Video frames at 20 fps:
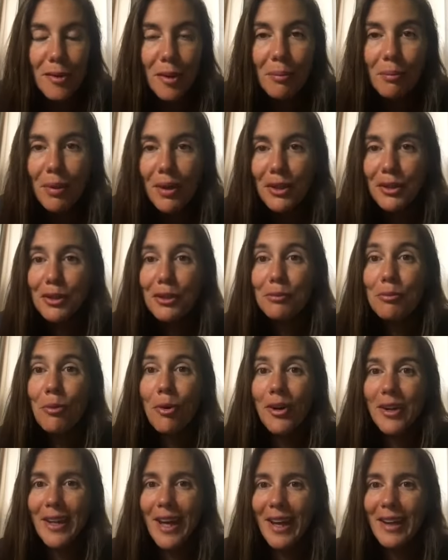But good
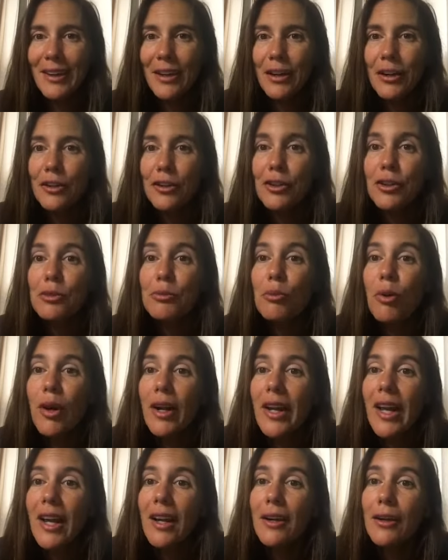morning, good
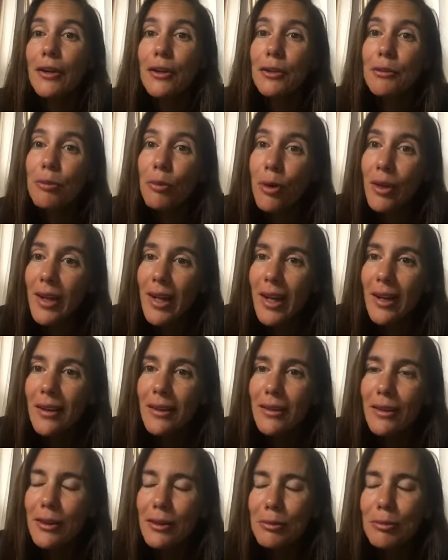morning, good morning,
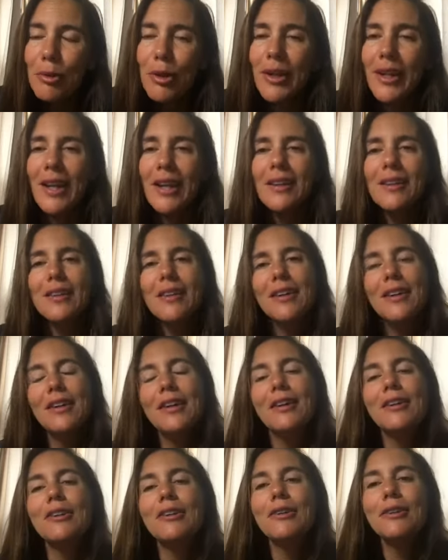good morning,
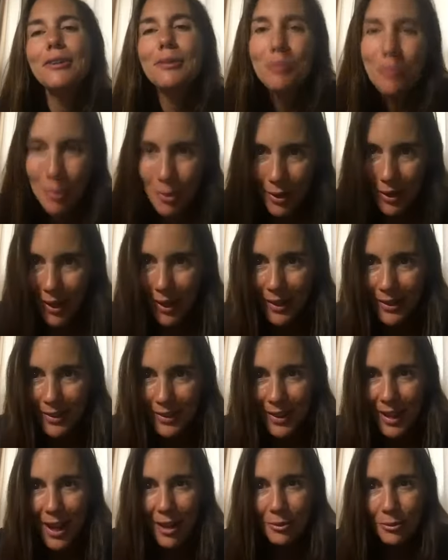good morning,
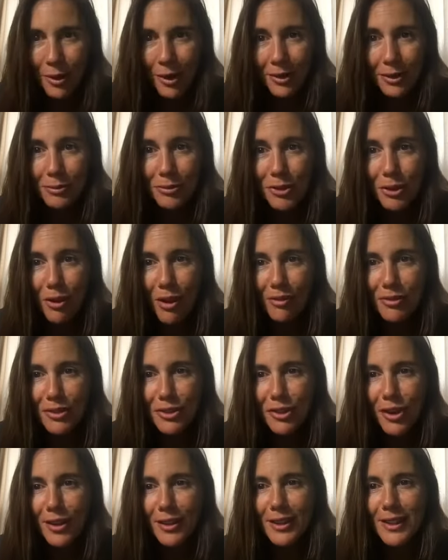and welcome to Coffee
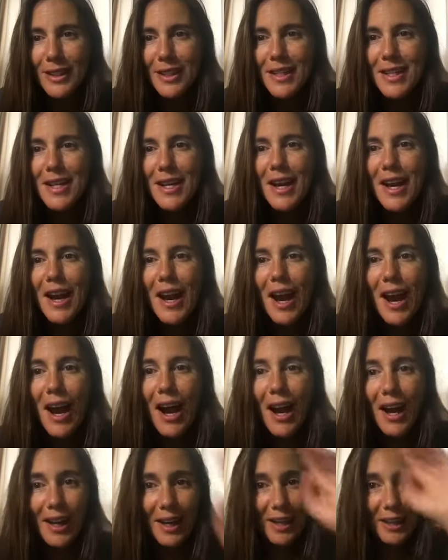Talk.
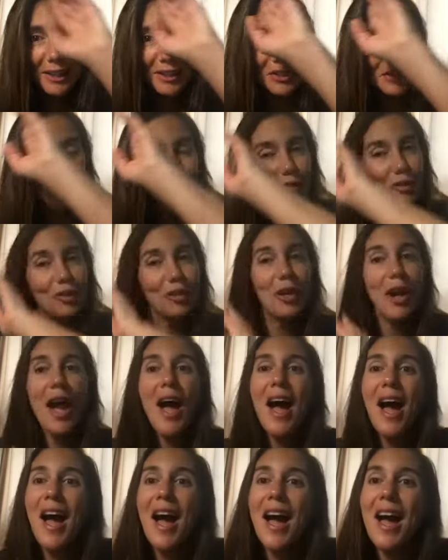It is
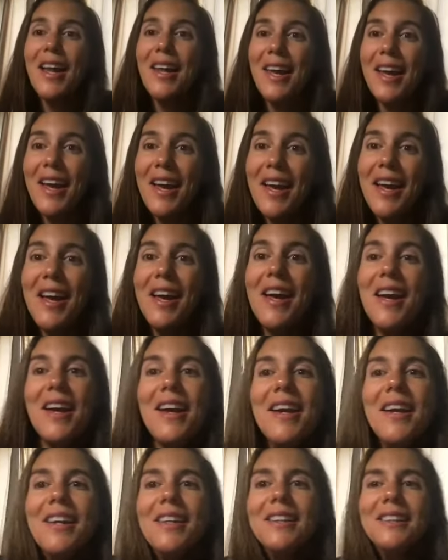
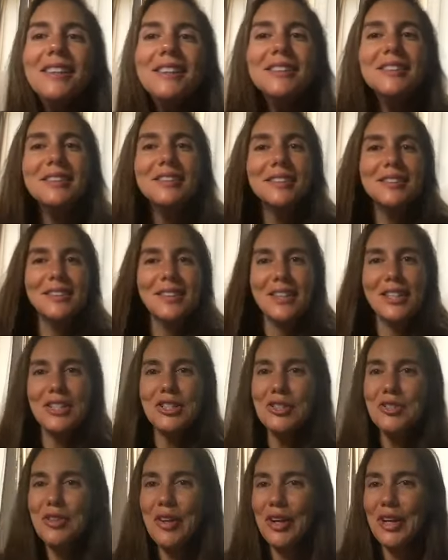Friday.
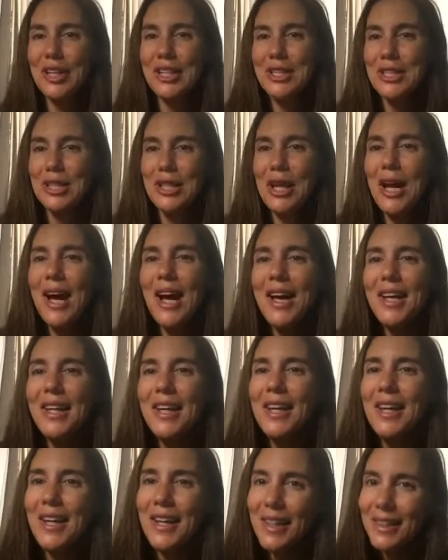It's very
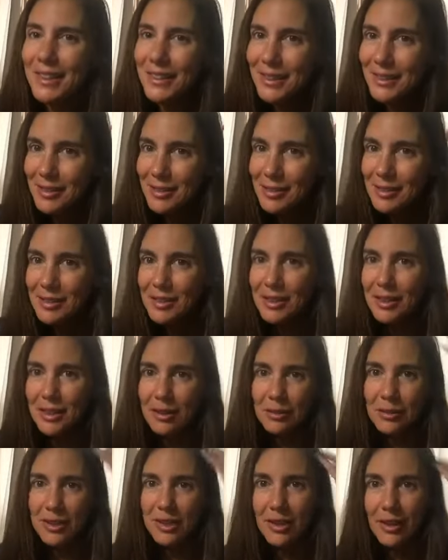exciting.
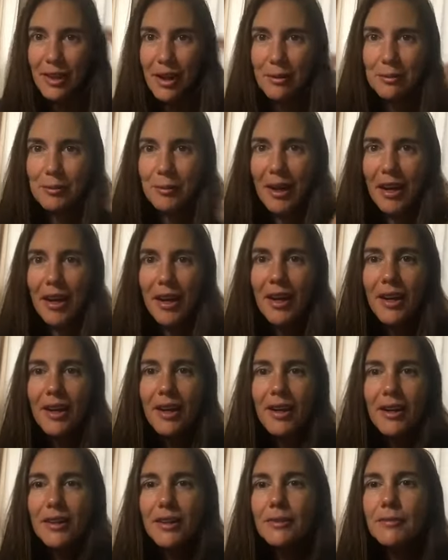What's going on with my
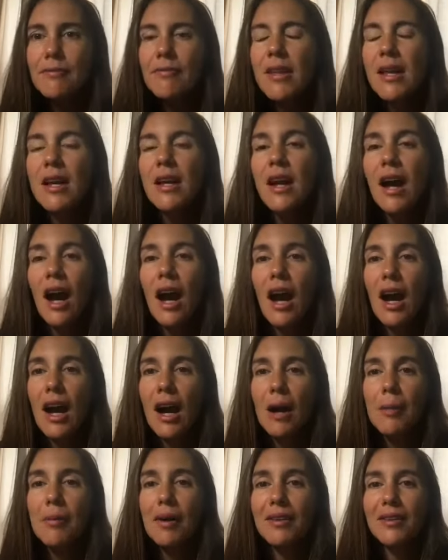hair?
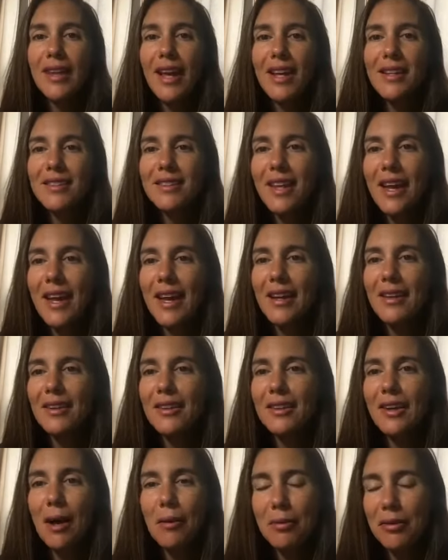Last night,
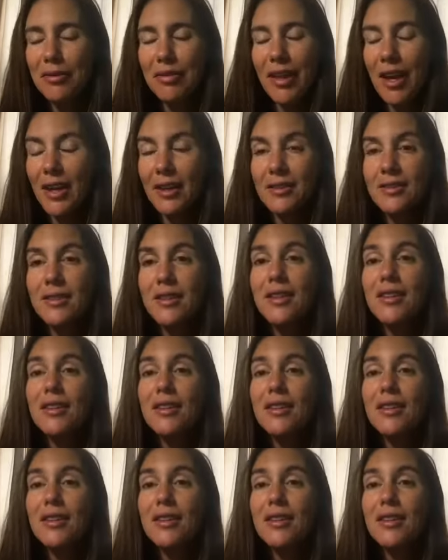a couple of things.